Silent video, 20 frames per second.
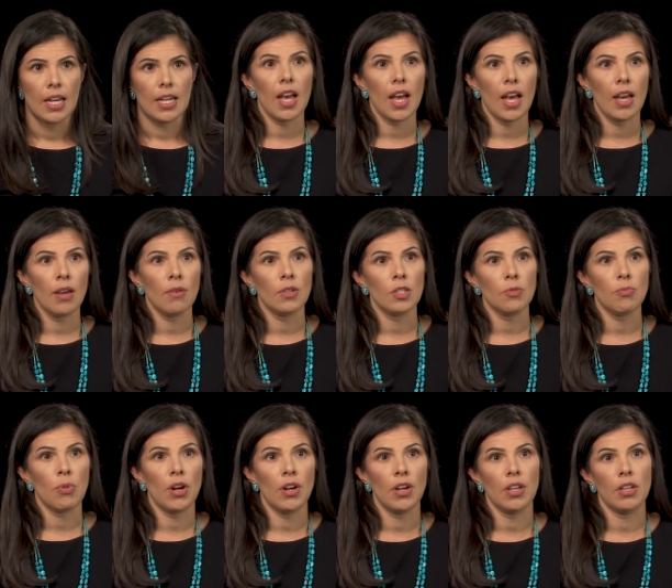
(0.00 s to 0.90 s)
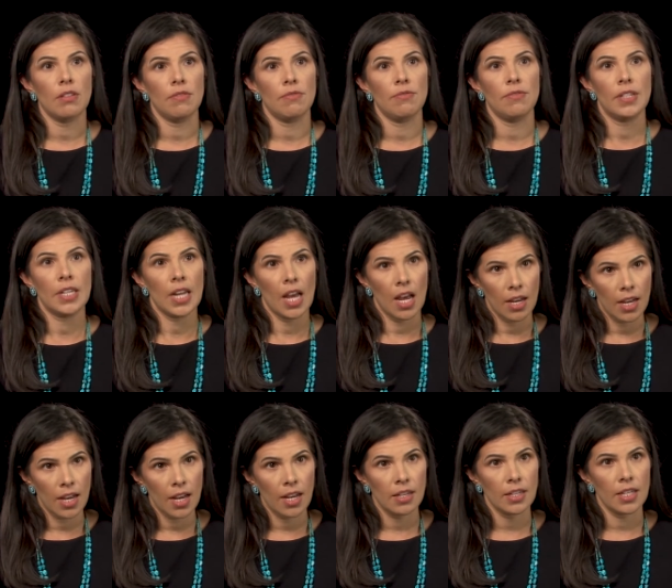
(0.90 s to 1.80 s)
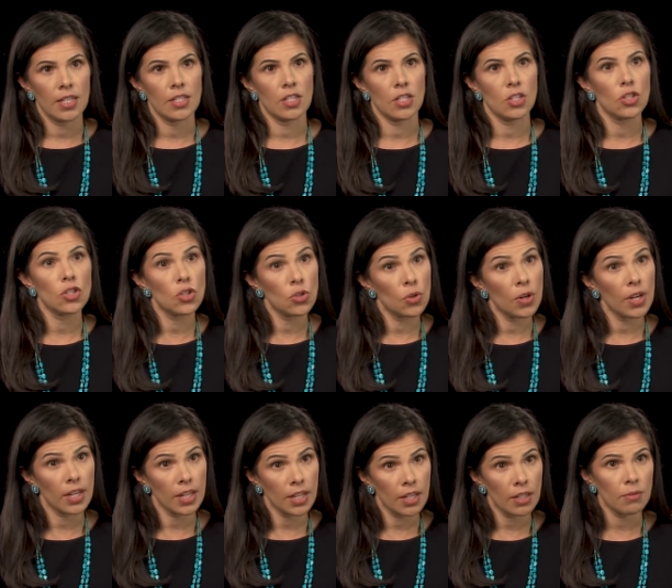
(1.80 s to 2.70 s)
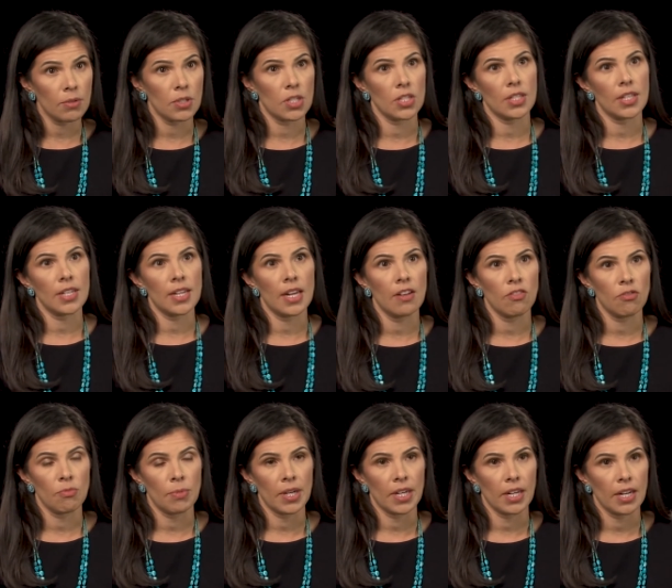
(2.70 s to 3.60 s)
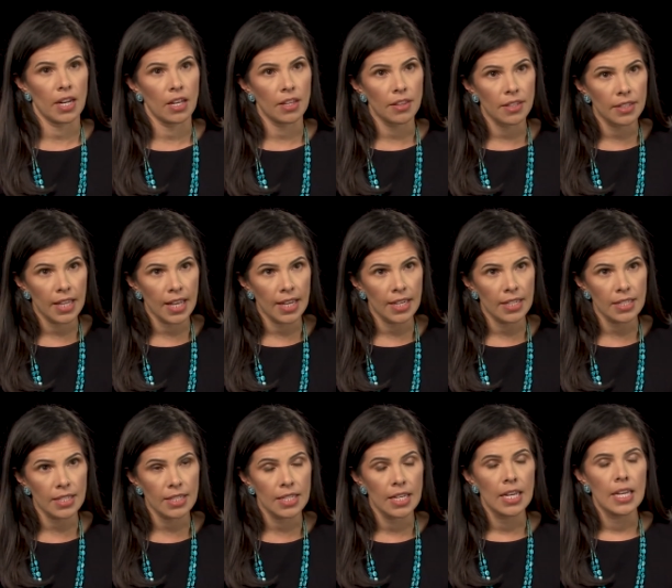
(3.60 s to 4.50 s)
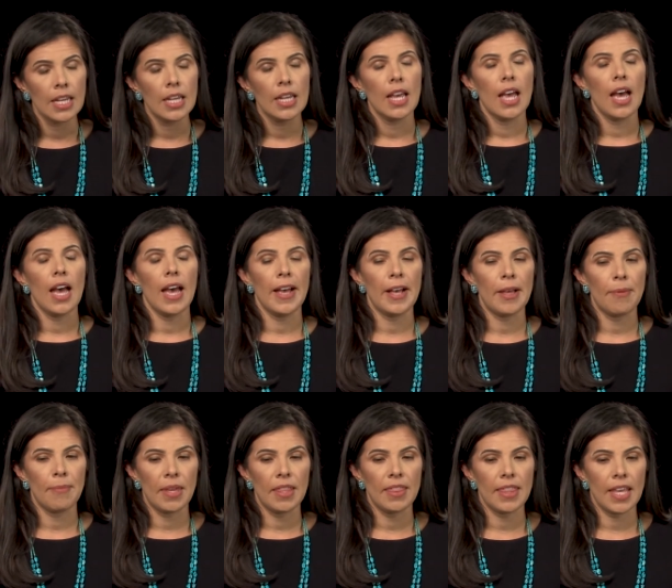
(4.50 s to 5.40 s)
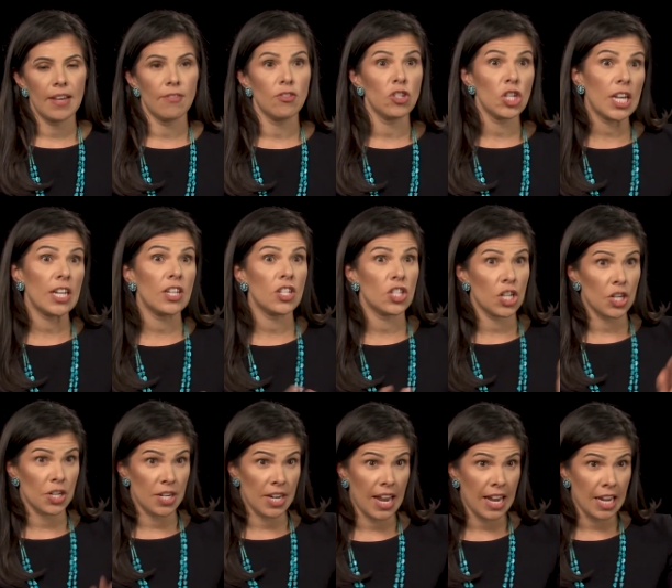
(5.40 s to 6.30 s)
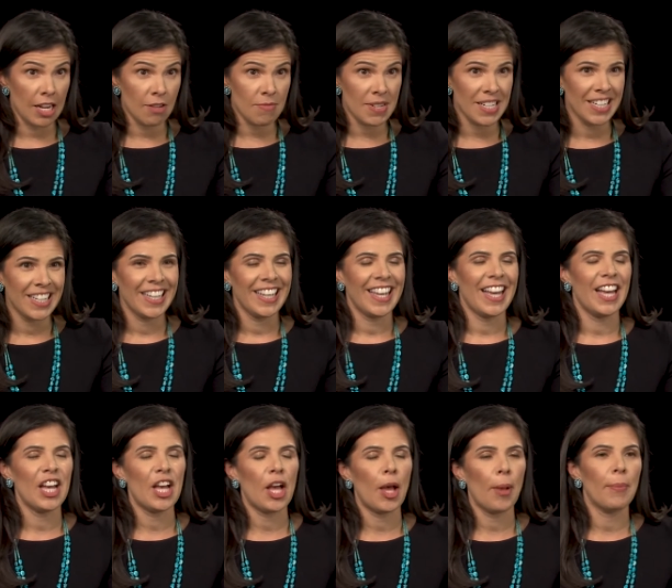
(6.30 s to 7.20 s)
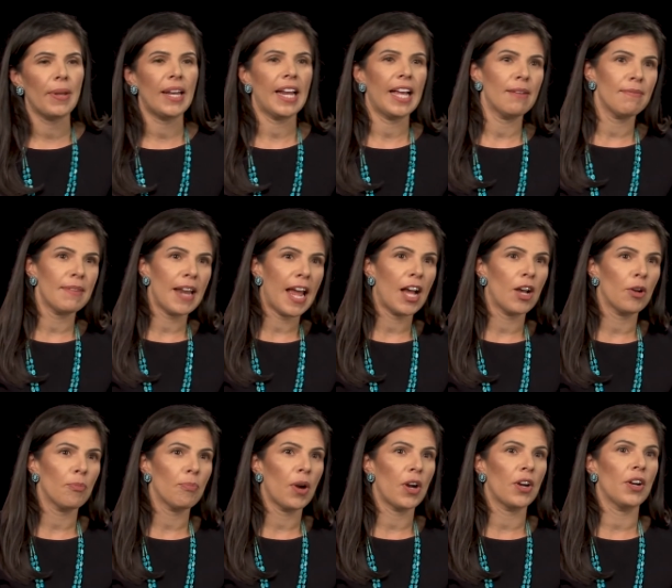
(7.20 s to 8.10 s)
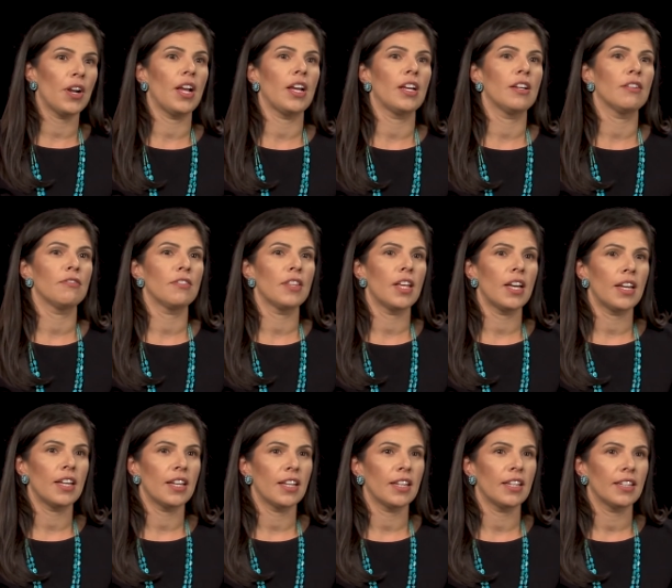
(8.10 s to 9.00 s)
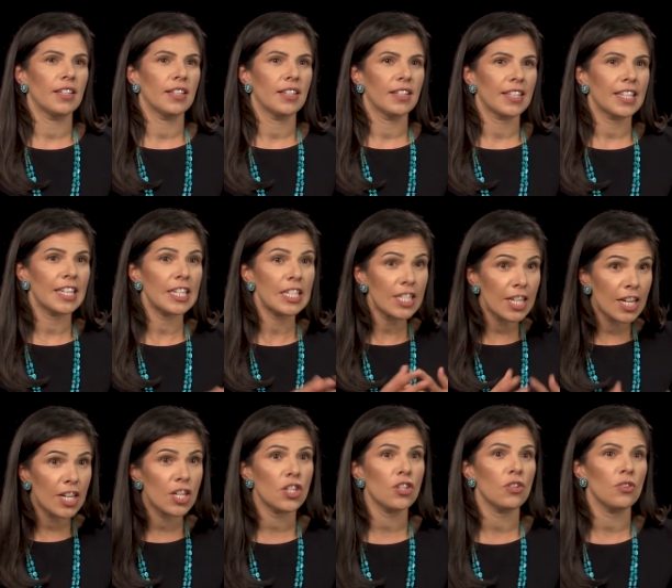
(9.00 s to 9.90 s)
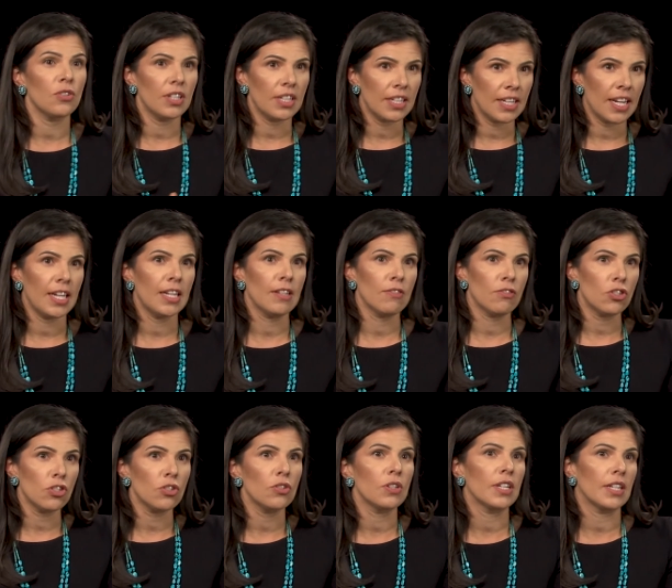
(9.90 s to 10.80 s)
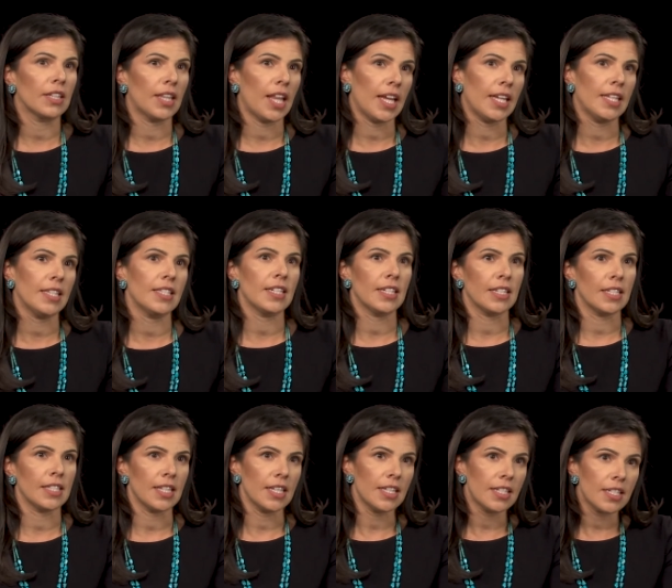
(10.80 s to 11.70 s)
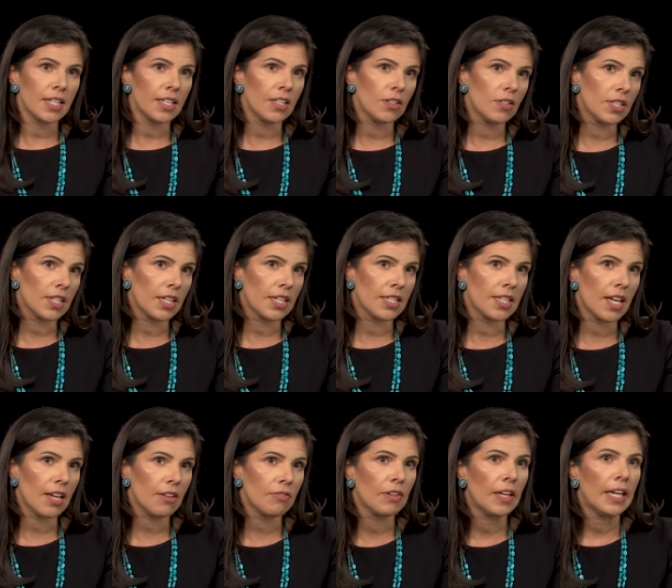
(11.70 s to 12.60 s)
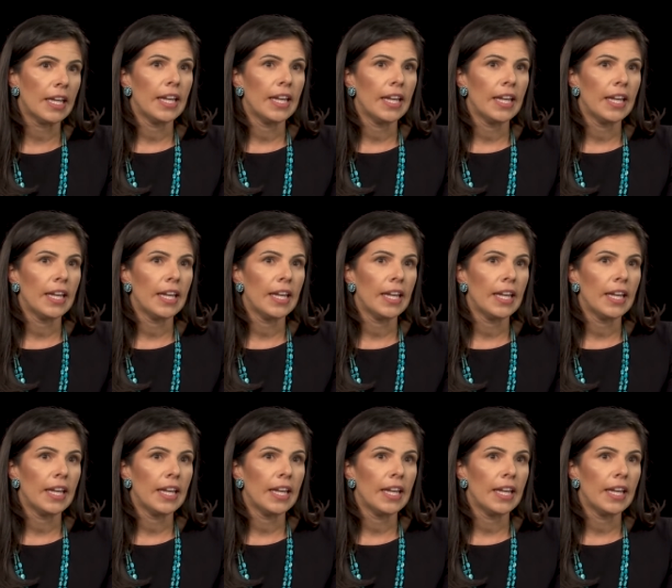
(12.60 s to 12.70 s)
I was part of NAHA as a student here, which is the Native American Health Alliance, um, and they have changed their name, um, but I am now part of the continued Native Student Alliance that exists at UCSF